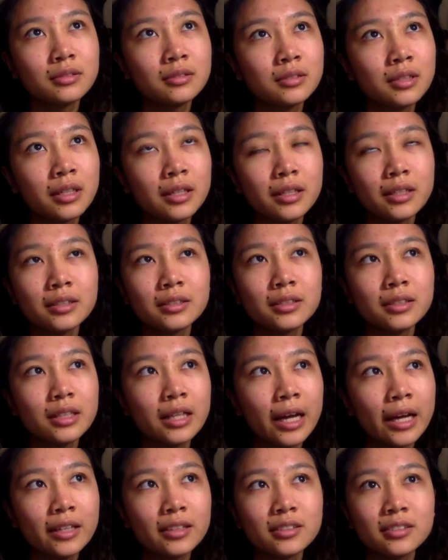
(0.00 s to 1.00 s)
the
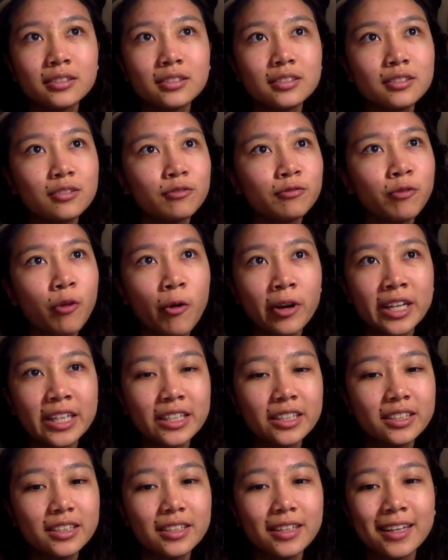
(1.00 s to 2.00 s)
internet
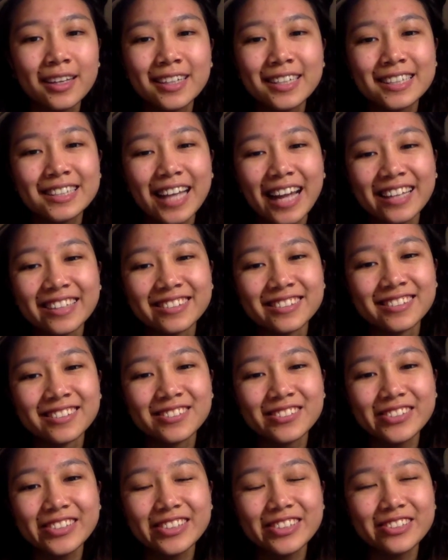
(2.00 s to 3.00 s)
void because I don't know
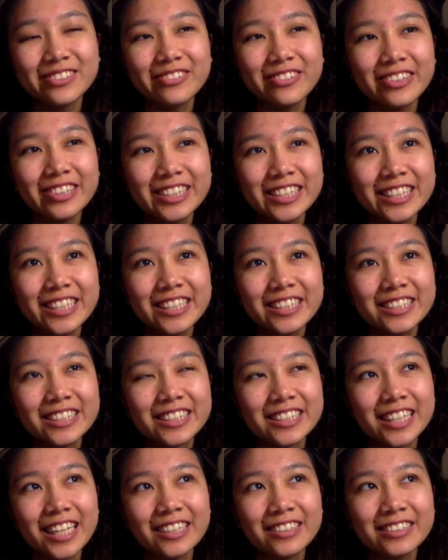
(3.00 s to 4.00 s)
if you're gonna watch this
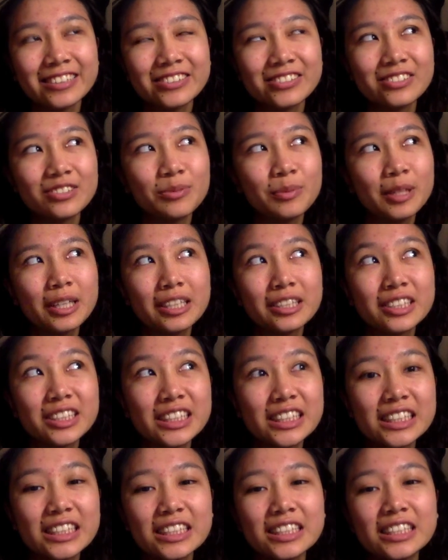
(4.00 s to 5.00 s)
because I don't know if it'll be
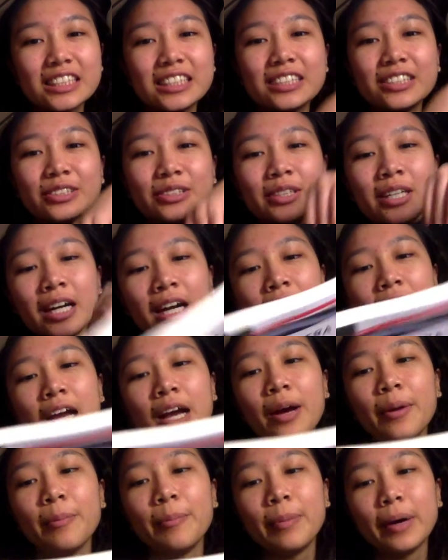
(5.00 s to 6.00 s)
interesting to you,
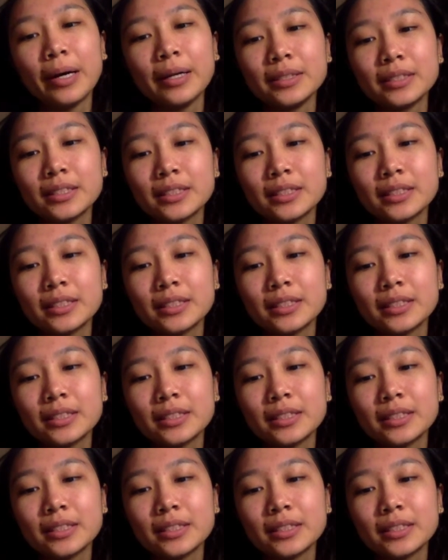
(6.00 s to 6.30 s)
but